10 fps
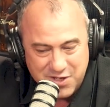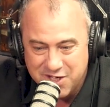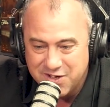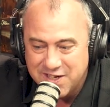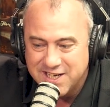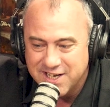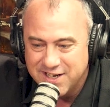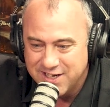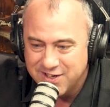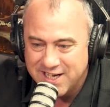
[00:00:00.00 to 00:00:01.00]
You
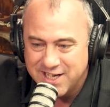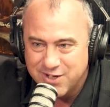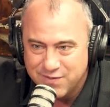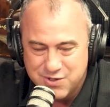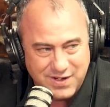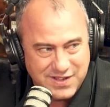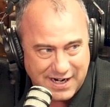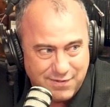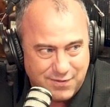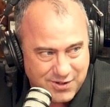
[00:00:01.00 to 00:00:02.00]
needed to have joined the
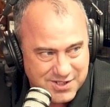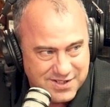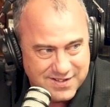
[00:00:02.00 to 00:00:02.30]
Air Force.